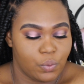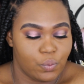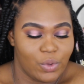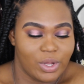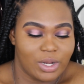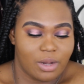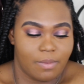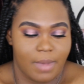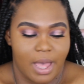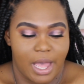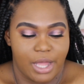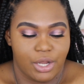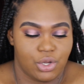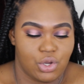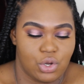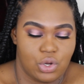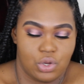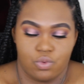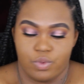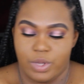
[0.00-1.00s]
What am I
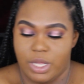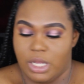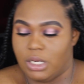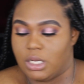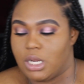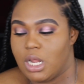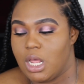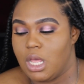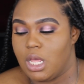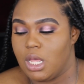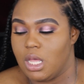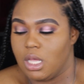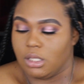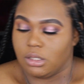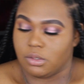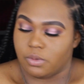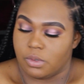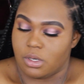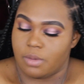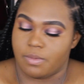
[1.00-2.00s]
doing
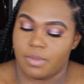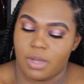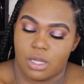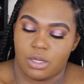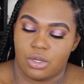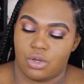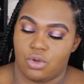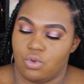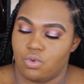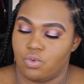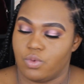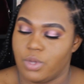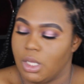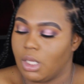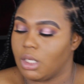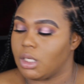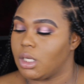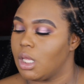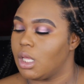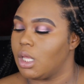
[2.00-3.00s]
next? What am I doing
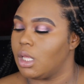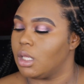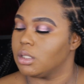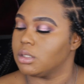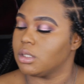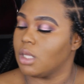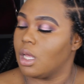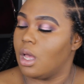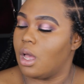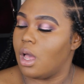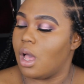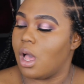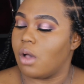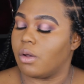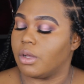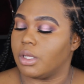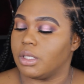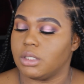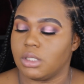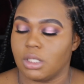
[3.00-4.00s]
next?
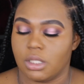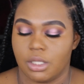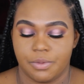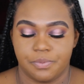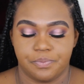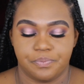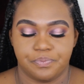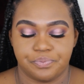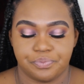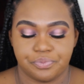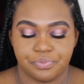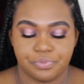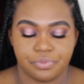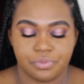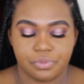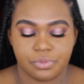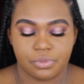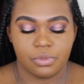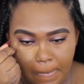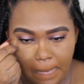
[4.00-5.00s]
Oh, concealer.
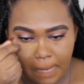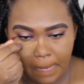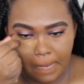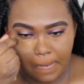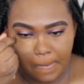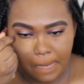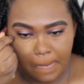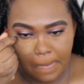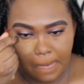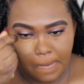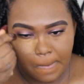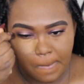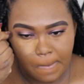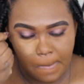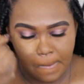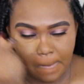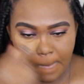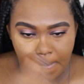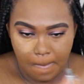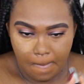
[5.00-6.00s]
For
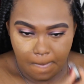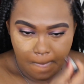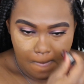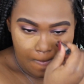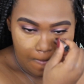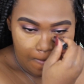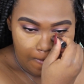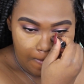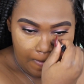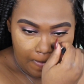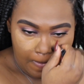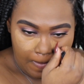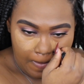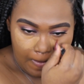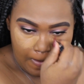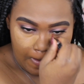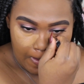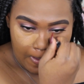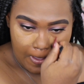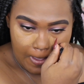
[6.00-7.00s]
my concealer, I'm going to
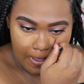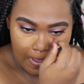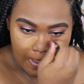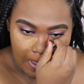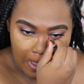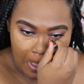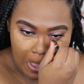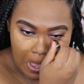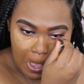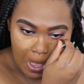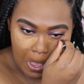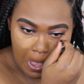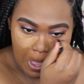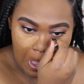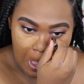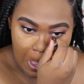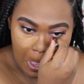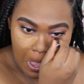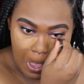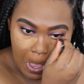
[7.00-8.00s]
take my Cover
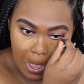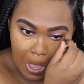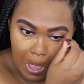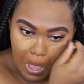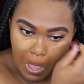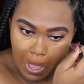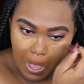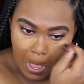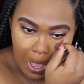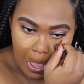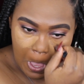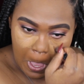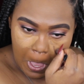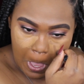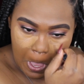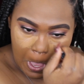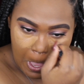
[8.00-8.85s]
FX